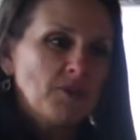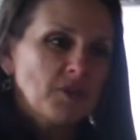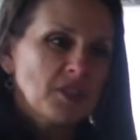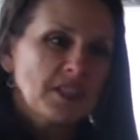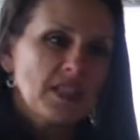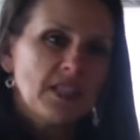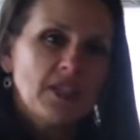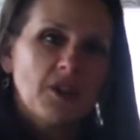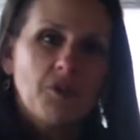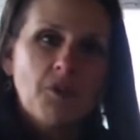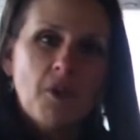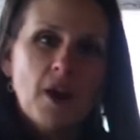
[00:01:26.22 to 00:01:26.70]
just
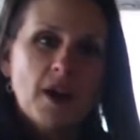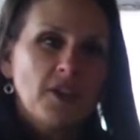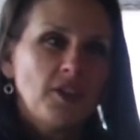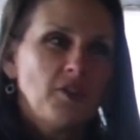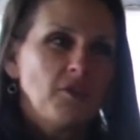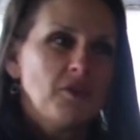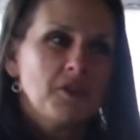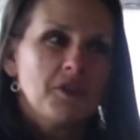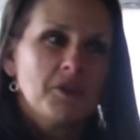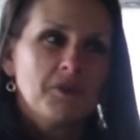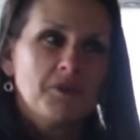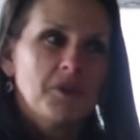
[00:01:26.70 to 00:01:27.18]
going to walk
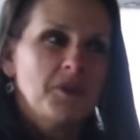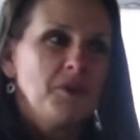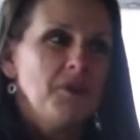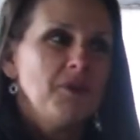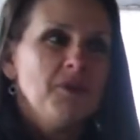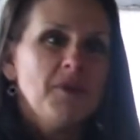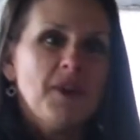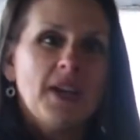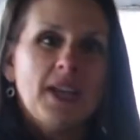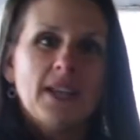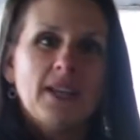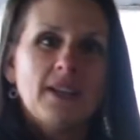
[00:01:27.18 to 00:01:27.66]
you
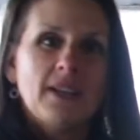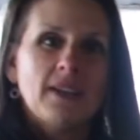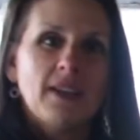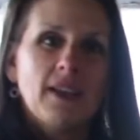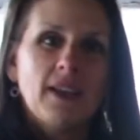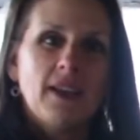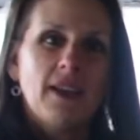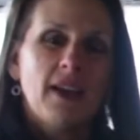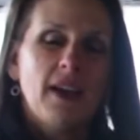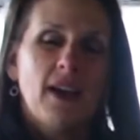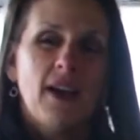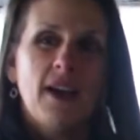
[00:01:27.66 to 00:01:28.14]
through
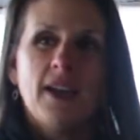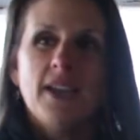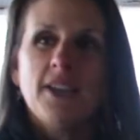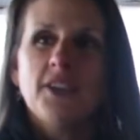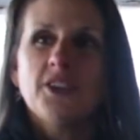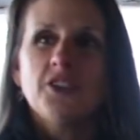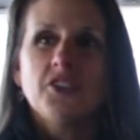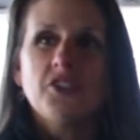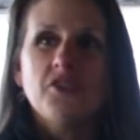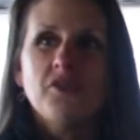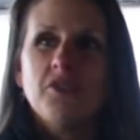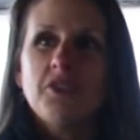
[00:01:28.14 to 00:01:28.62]
and
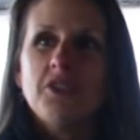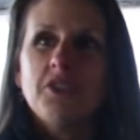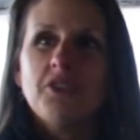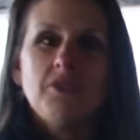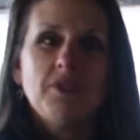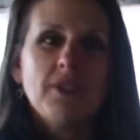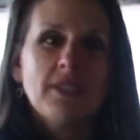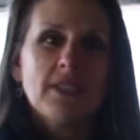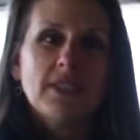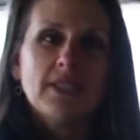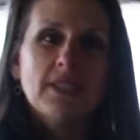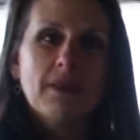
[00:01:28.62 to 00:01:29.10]
introduce you
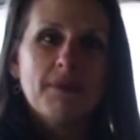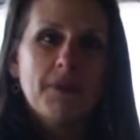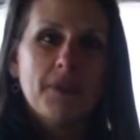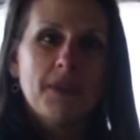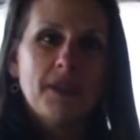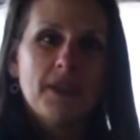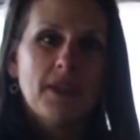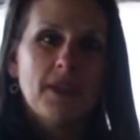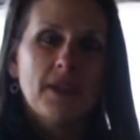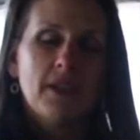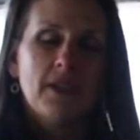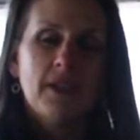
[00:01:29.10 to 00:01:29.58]
to some of
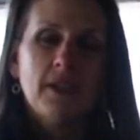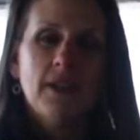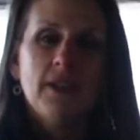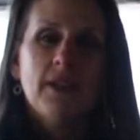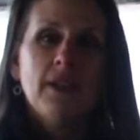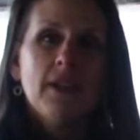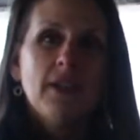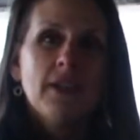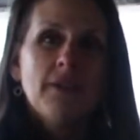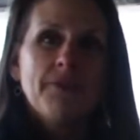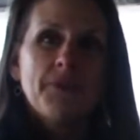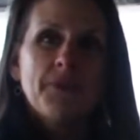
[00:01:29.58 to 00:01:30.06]

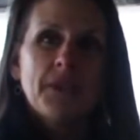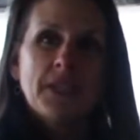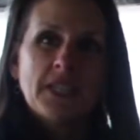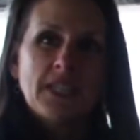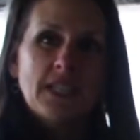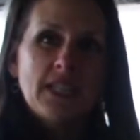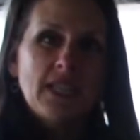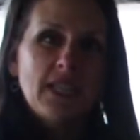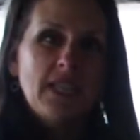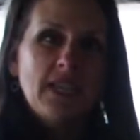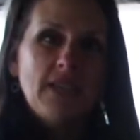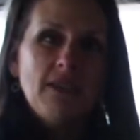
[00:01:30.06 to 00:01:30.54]
the
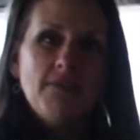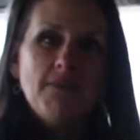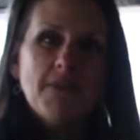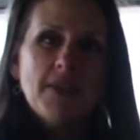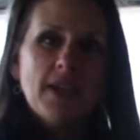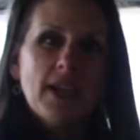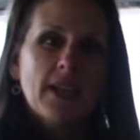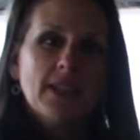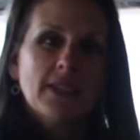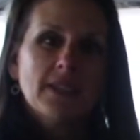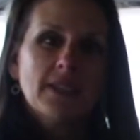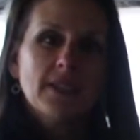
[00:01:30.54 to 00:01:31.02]
team
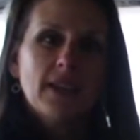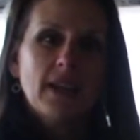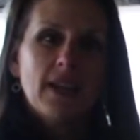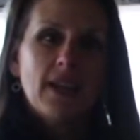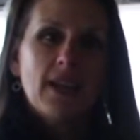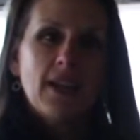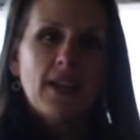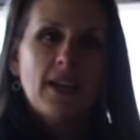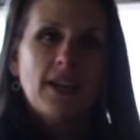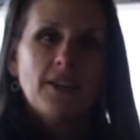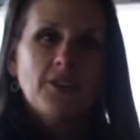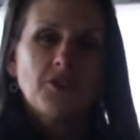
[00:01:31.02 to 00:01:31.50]
that's
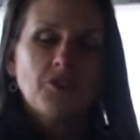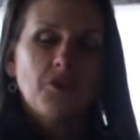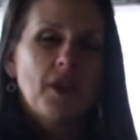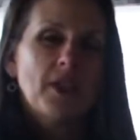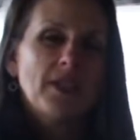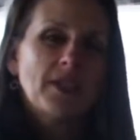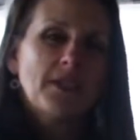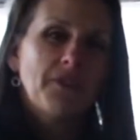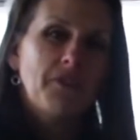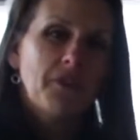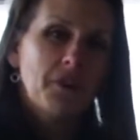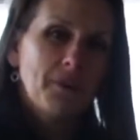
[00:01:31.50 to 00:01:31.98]

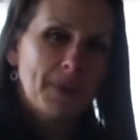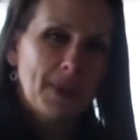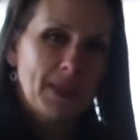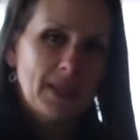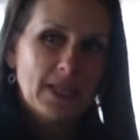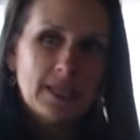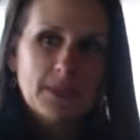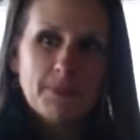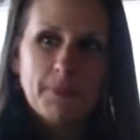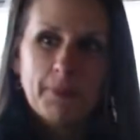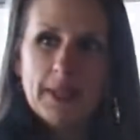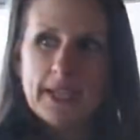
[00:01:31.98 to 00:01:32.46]
transforming
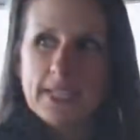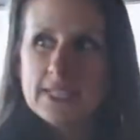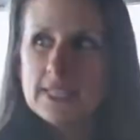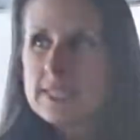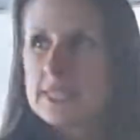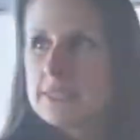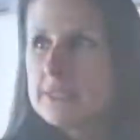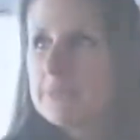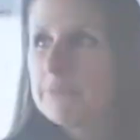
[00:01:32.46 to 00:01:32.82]
this place.